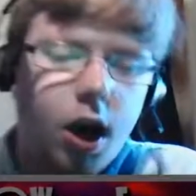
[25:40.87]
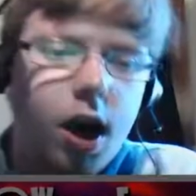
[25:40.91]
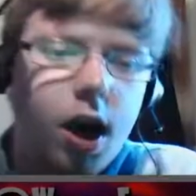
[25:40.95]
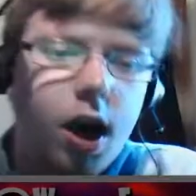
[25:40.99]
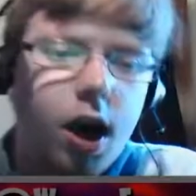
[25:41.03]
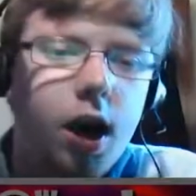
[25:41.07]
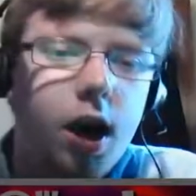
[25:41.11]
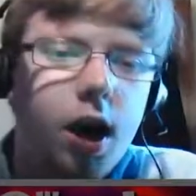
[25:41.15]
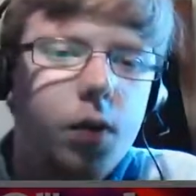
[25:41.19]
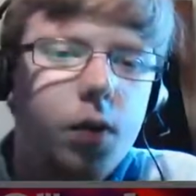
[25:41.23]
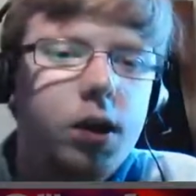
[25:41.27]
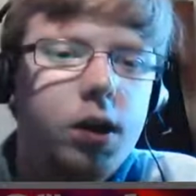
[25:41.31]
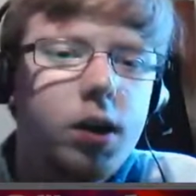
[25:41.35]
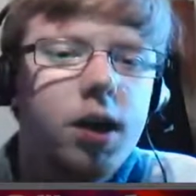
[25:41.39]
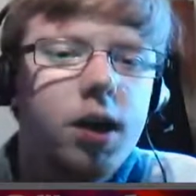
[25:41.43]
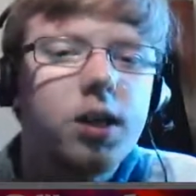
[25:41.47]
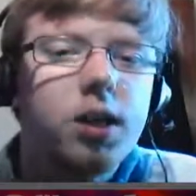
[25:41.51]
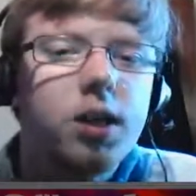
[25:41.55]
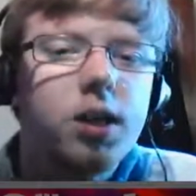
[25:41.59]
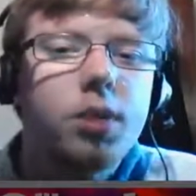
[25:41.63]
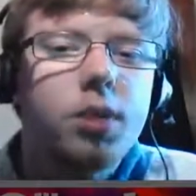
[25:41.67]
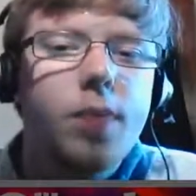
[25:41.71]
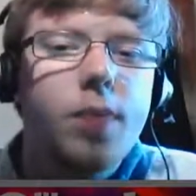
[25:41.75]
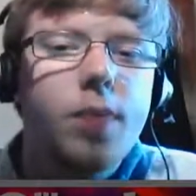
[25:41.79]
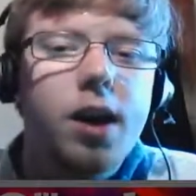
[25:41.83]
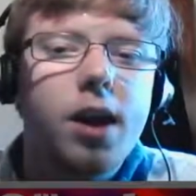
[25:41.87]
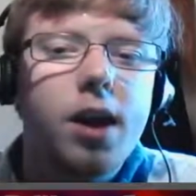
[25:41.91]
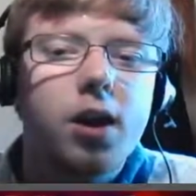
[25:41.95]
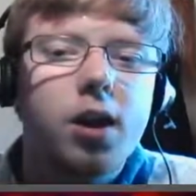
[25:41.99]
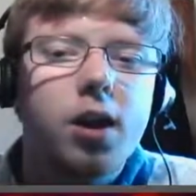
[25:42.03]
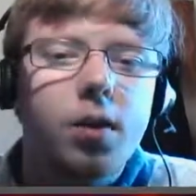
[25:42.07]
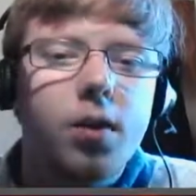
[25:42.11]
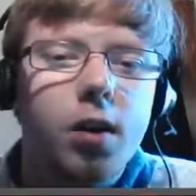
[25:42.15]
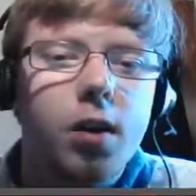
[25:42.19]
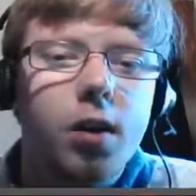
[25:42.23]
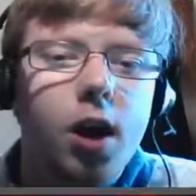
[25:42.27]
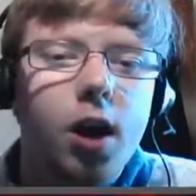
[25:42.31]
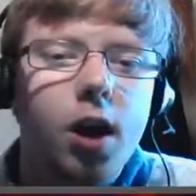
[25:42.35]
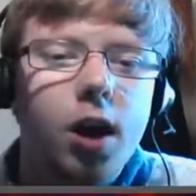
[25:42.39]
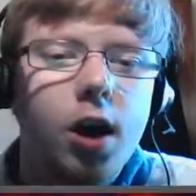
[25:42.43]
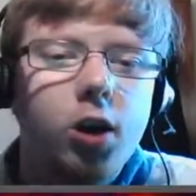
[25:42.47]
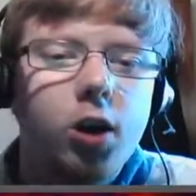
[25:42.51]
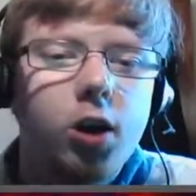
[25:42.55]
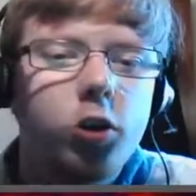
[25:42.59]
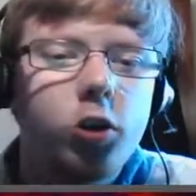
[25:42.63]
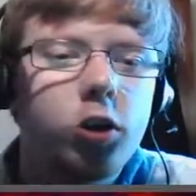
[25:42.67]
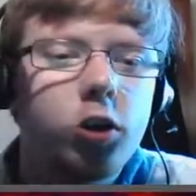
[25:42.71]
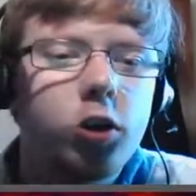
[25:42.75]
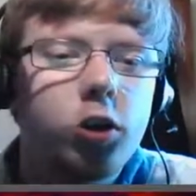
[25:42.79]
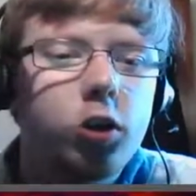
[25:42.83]
We need to make
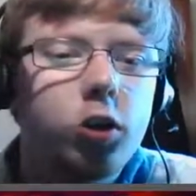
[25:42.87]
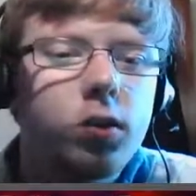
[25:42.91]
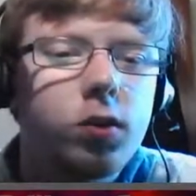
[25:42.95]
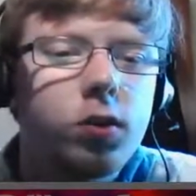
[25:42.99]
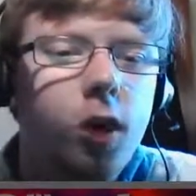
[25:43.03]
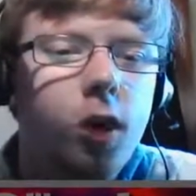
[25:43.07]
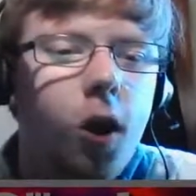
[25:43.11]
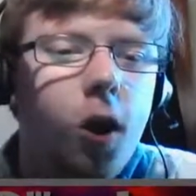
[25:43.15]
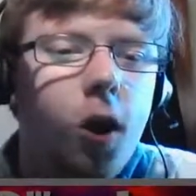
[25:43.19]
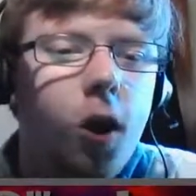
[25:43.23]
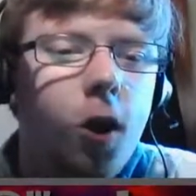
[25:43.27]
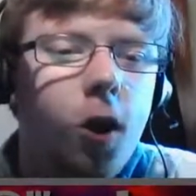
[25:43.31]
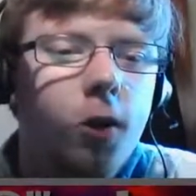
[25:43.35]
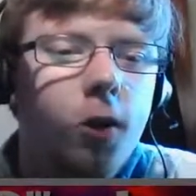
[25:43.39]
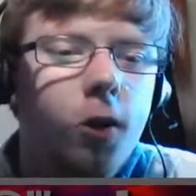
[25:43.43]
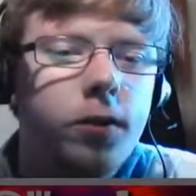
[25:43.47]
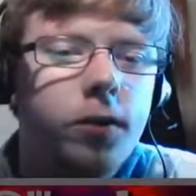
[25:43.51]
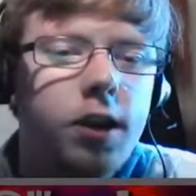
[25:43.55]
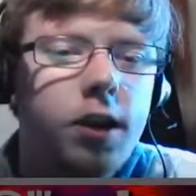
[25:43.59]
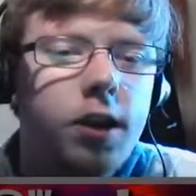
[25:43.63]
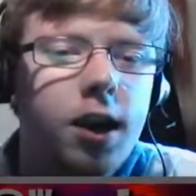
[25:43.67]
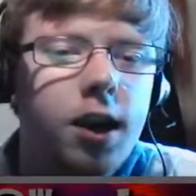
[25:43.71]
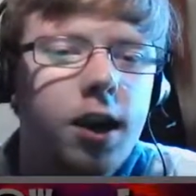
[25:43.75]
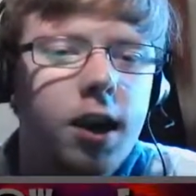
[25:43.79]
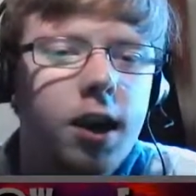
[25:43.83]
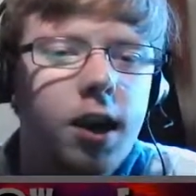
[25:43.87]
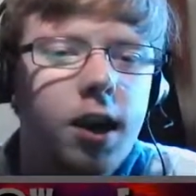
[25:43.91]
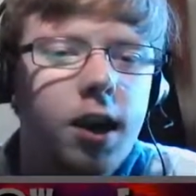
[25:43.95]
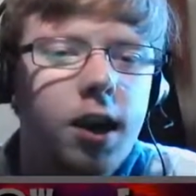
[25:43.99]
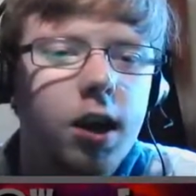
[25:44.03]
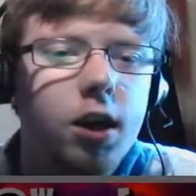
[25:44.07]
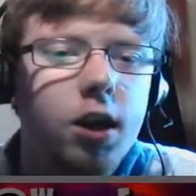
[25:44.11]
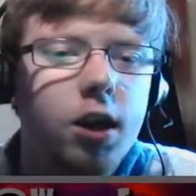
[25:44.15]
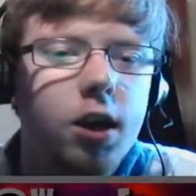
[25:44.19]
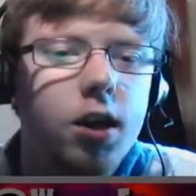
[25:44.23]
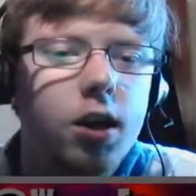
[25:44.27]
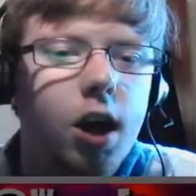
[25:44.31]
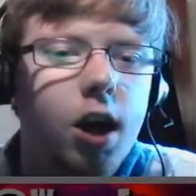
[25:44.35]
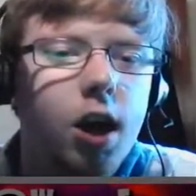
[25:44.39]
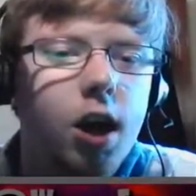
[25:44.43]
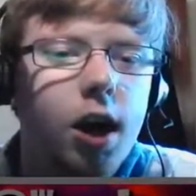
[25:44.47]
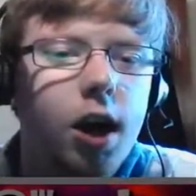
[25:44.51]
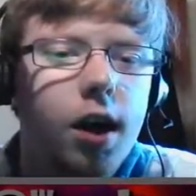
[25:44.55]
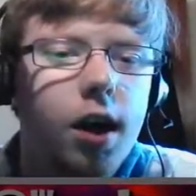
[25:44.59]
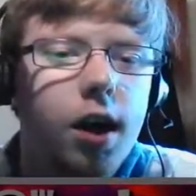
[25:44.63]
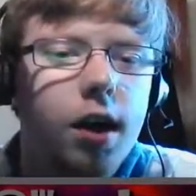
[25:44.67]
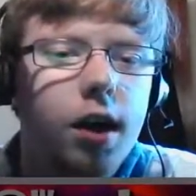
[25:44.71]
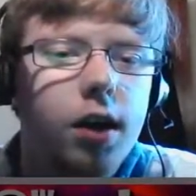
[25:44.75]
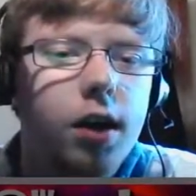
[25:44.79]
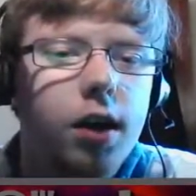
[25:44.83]
good use of the
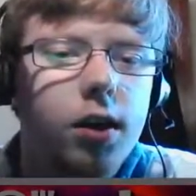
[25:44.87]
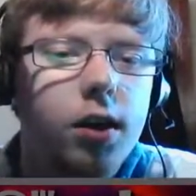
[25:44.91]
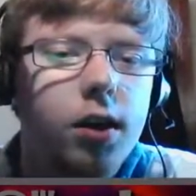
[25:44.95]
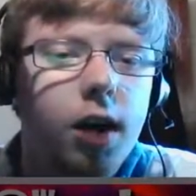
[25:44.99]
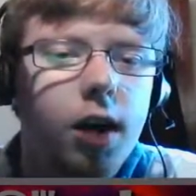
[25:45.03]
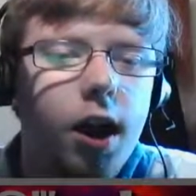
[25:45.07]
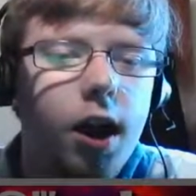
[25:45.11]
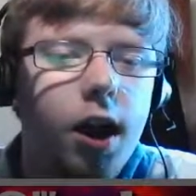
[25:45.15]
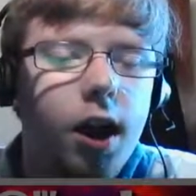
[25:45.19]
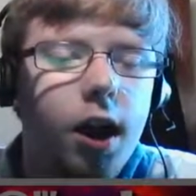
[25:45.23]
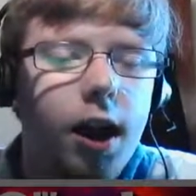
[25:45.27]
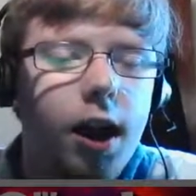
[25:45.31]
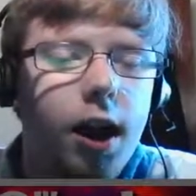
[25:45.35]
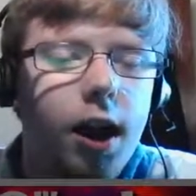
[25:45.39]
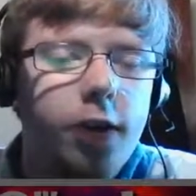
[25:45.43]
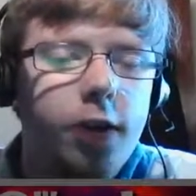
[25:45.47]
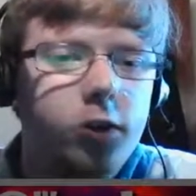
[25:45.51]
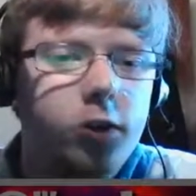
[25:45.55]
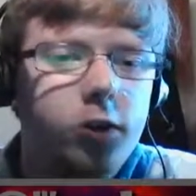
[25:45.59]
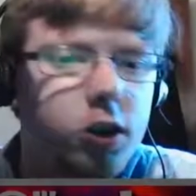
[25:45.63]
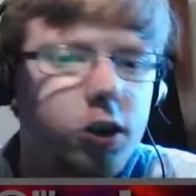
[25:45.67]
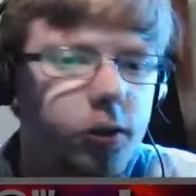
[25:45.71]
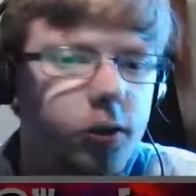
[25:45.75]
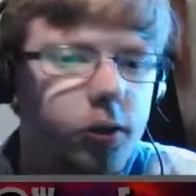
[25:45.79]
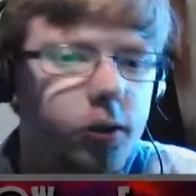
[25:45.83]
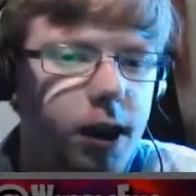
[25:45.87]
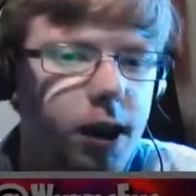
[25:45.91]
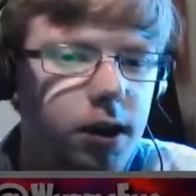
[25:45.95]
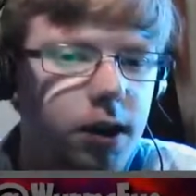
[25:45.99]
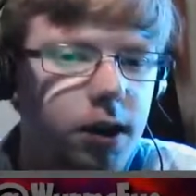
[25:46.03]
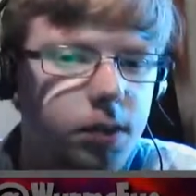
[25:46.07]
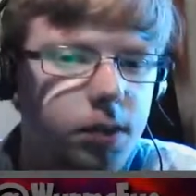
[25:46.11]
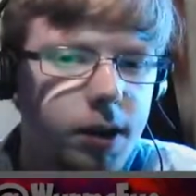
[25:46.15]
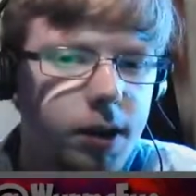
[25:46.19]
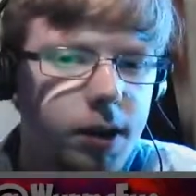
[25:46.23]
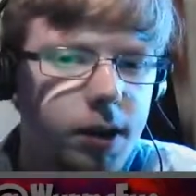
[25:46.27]
electric terrain as best we